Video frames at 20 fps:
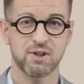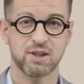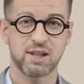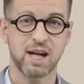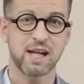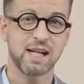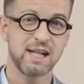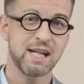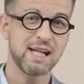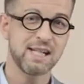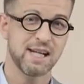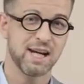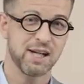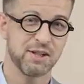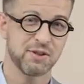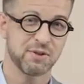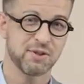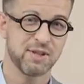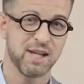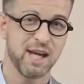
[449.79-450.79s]
You kind of need to
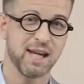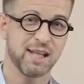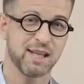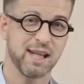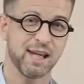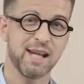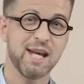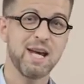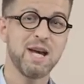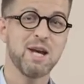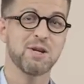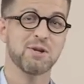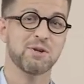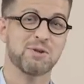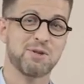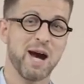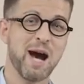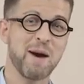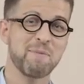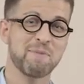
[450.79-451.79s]
understand that your
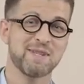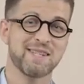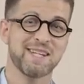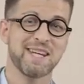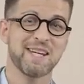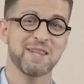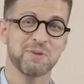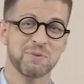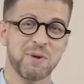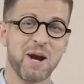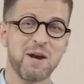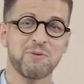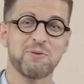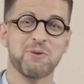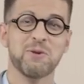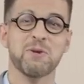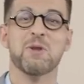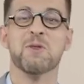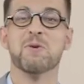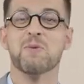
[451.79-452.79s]
job is to get the right
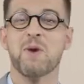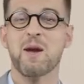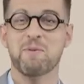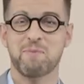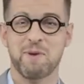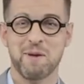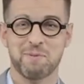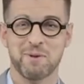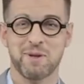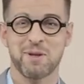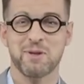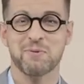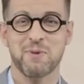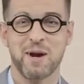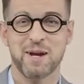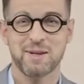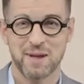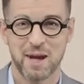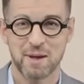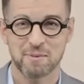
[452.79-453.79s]
food to the right people at the
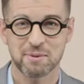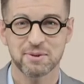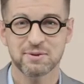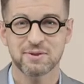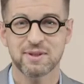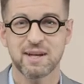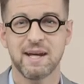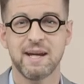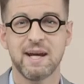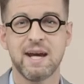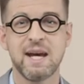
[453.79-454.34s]
right tables